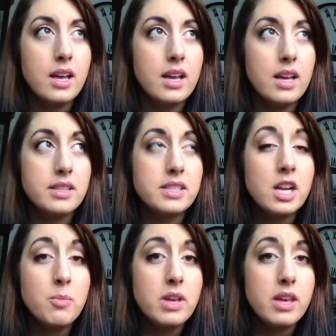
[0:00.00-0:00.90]
it's
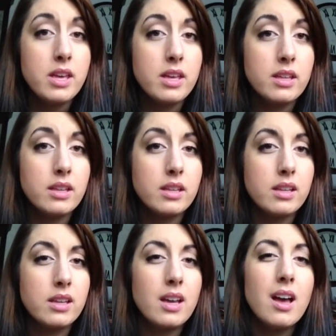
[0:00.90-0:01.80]
gonna be,
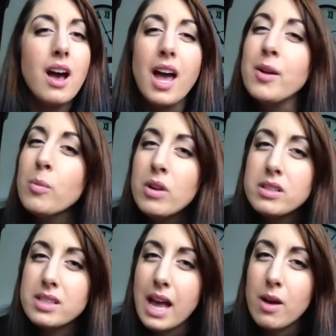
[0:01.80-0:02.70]
I don't want to
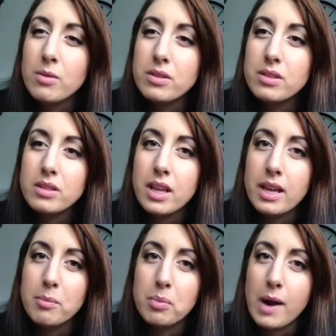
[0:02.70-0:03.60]
sound
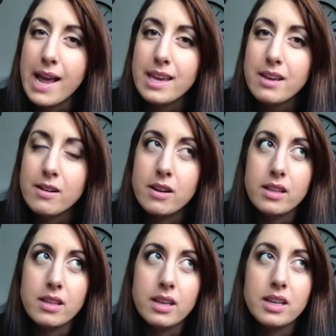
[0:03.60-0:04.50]
like braggy or
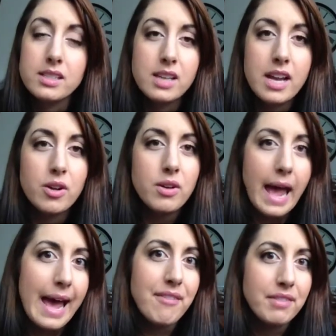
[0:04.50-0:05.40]
anything because I don't
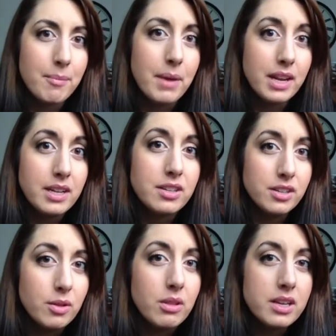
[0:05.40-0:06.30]
have the money to
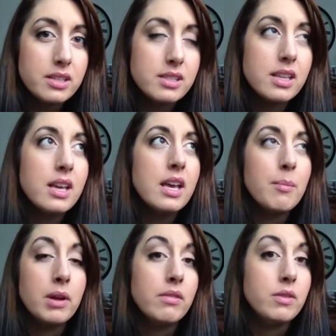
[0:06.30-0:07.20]
do this,
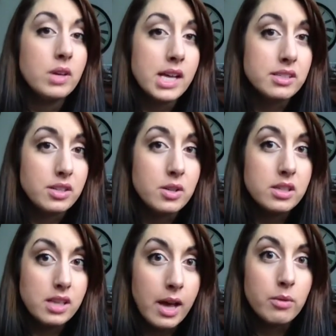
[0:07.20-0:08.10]
but if you guys do
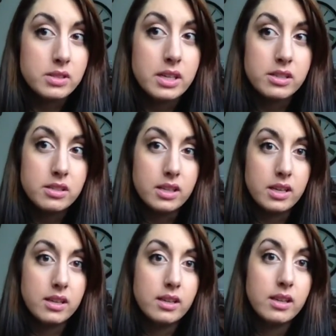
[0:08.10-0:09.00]
this, I will
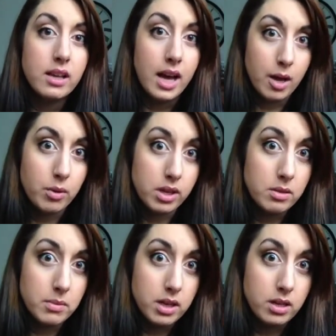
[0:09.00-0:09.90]
seriously, I will get
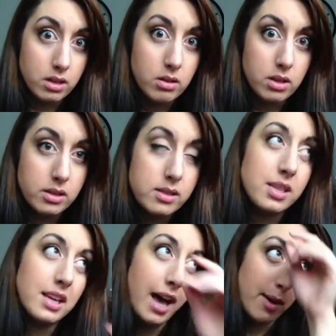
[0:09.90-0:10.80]
the money to do
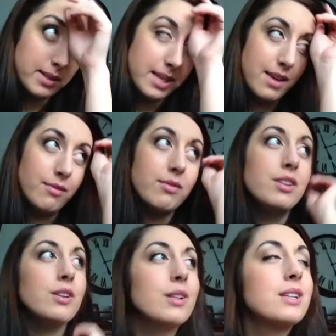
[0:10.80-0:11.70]
this. I will save
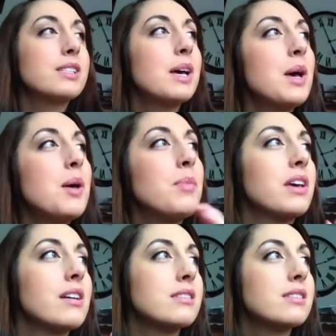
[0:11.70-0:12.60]
to do this,
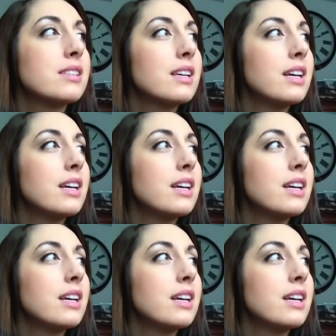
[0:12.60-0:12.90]
because